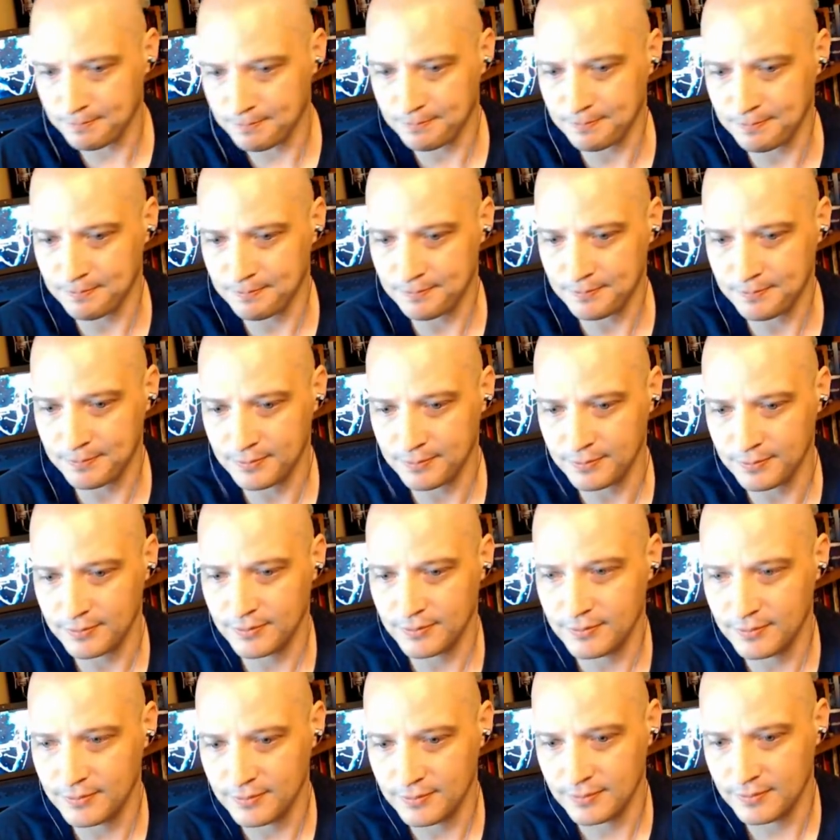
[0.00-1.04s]
I'm fine.
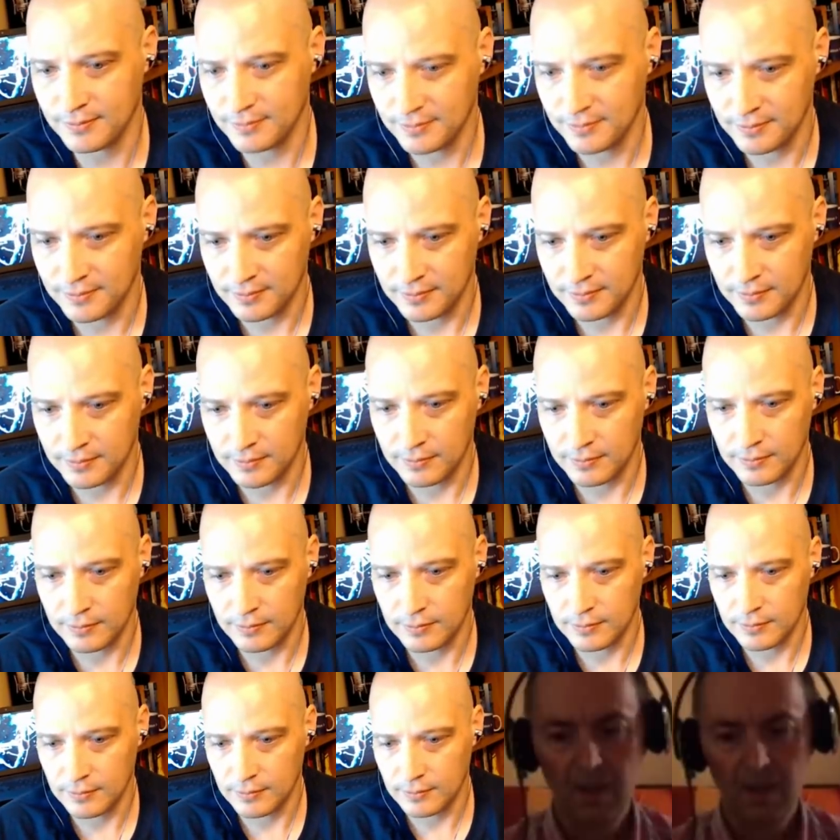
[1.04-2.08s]
So,
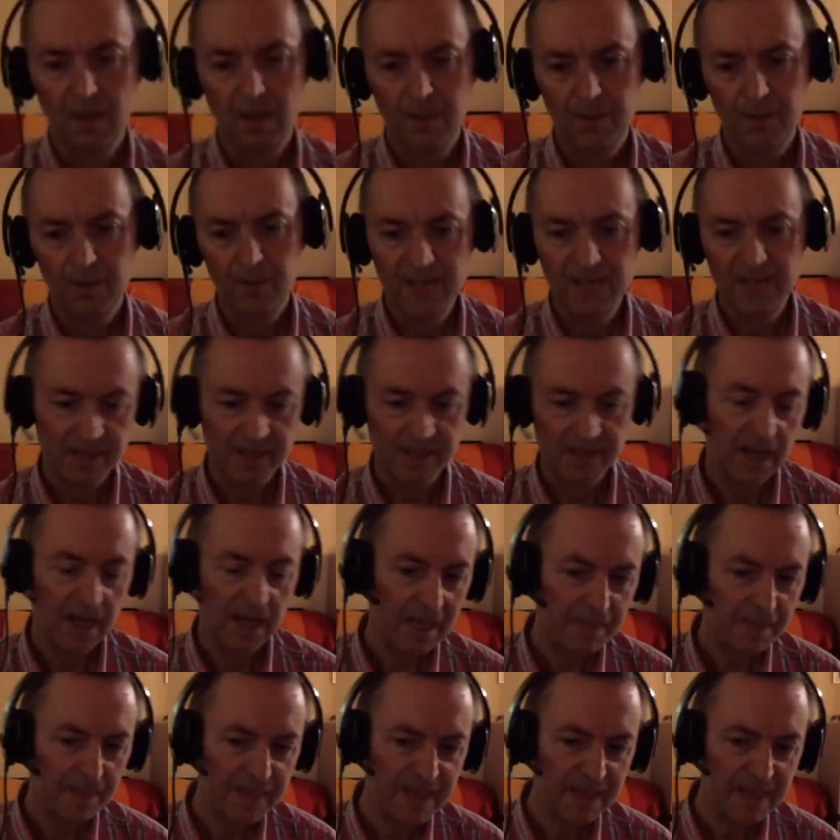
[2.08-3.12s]
uh, yes,
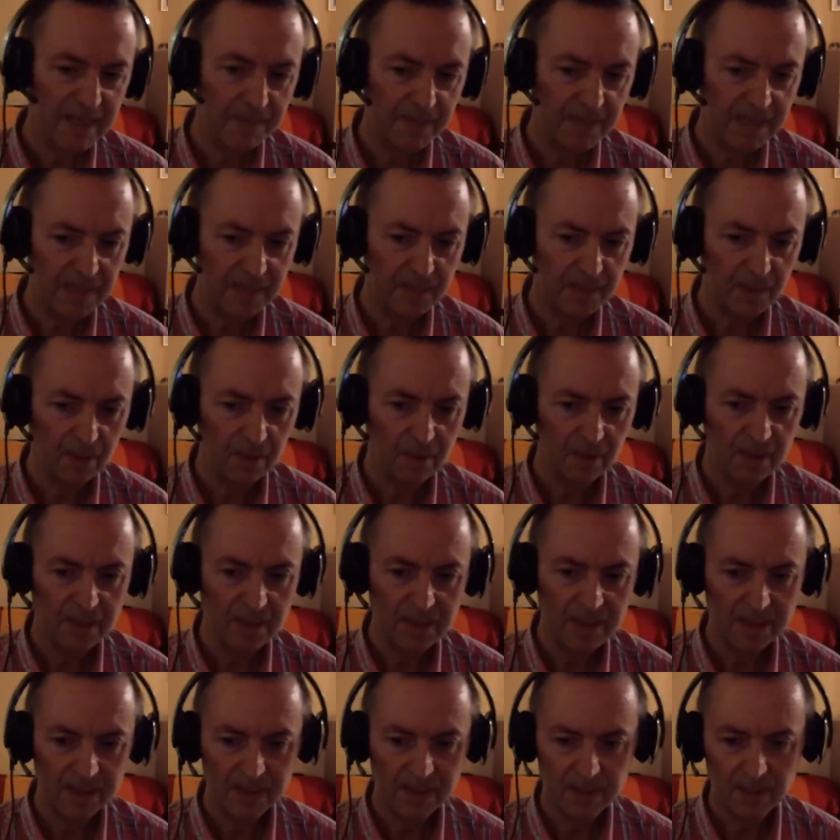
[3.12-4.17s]
helping people
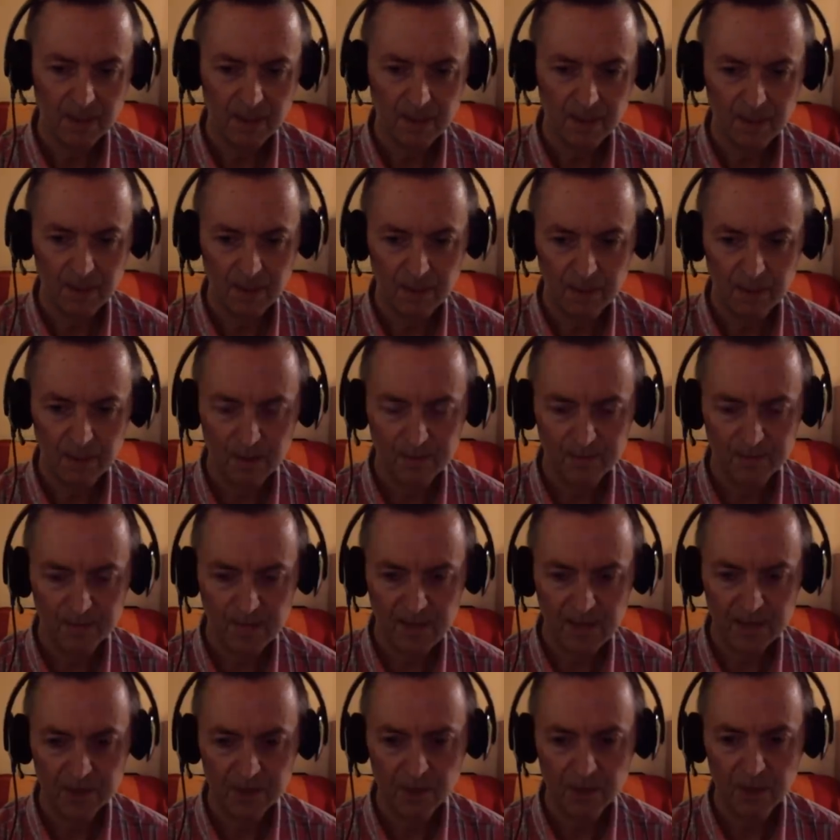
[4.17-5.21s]
is um,
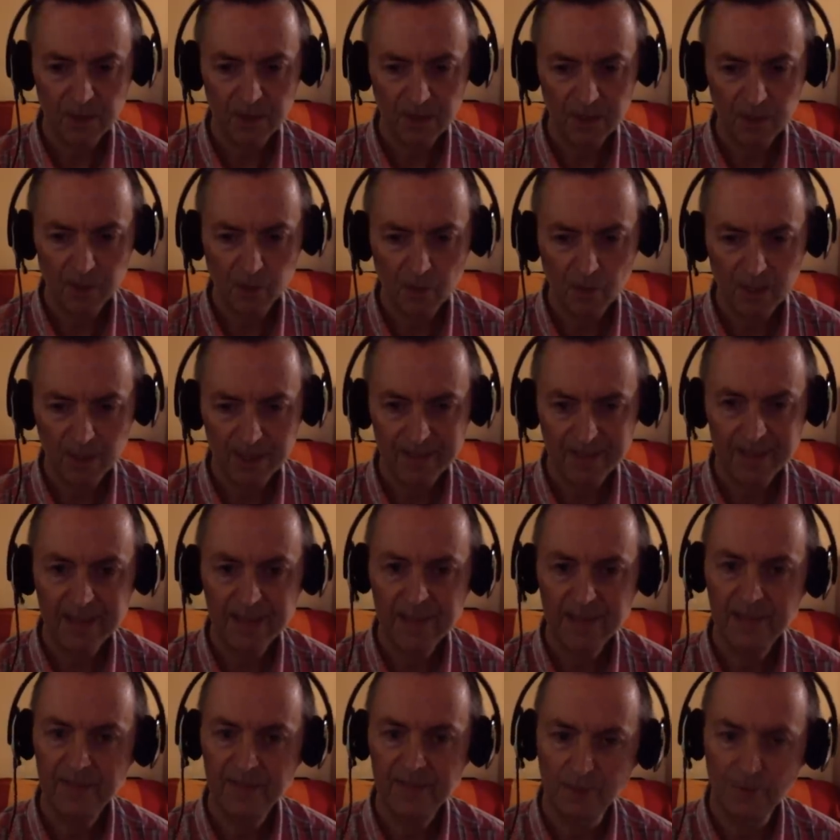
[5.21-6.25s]
actually quite
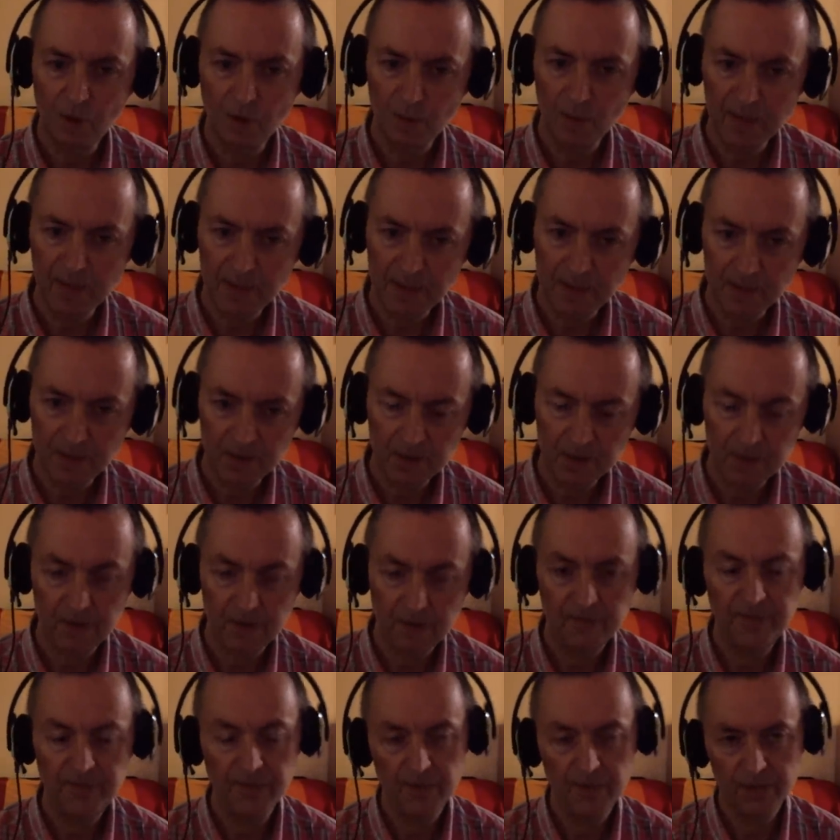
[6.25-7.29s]
easy for me because,
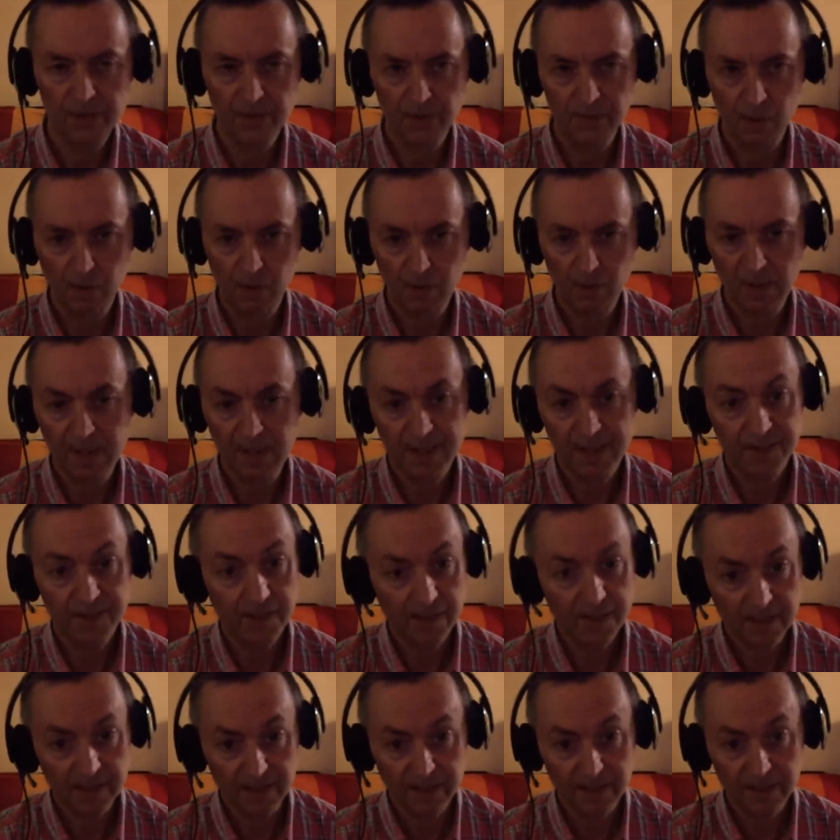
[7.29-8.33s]
first of all, I
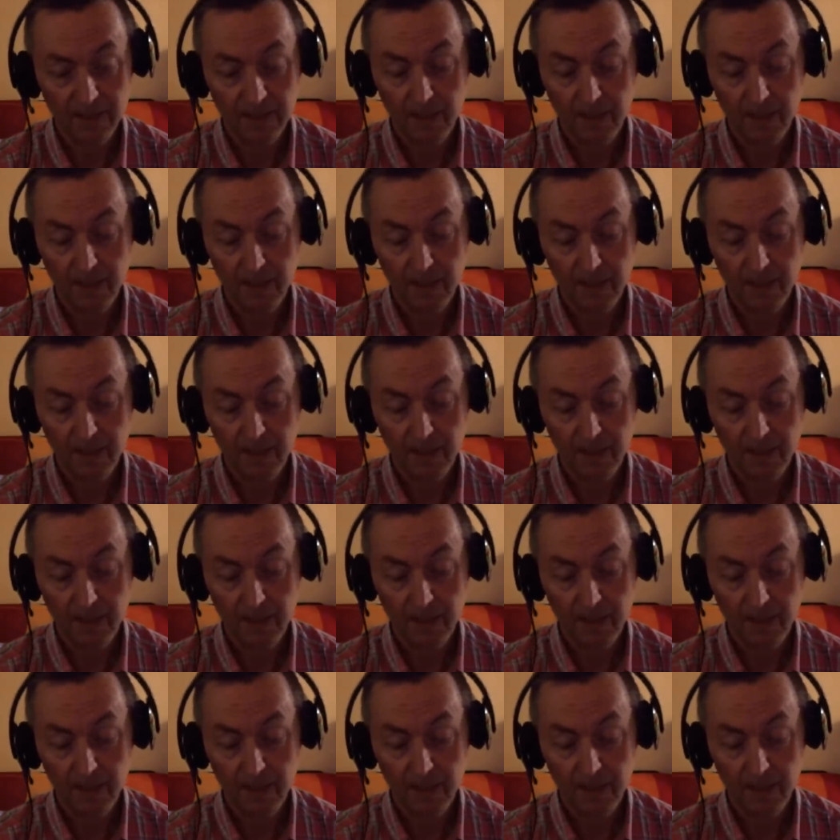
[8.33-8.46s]
studied